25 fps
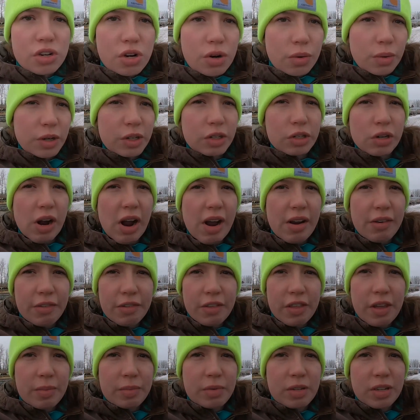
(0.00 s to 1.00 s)
nowhere dry
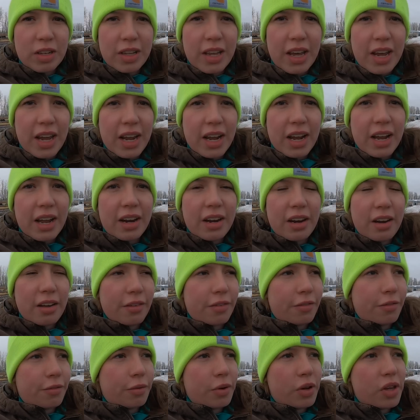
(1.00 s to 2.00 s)
for them to lay. And
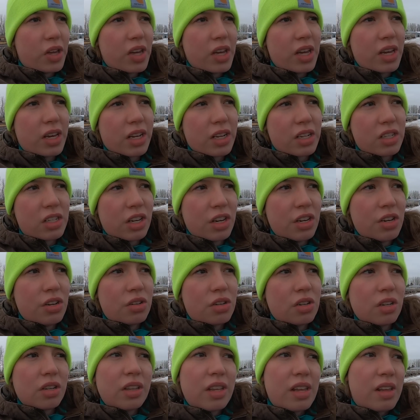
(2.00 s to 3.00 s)
if we continue
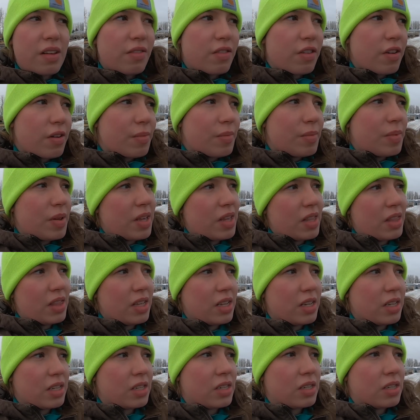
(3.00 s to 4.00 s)
to leave them in
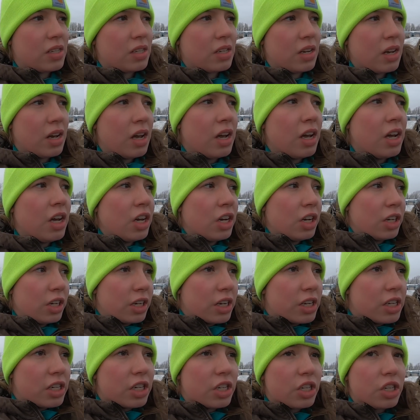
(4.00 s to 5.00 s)
this
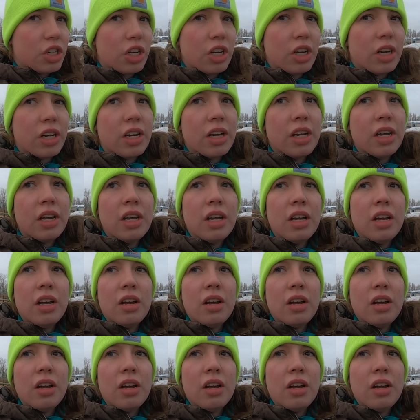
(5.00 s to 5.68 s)
condition,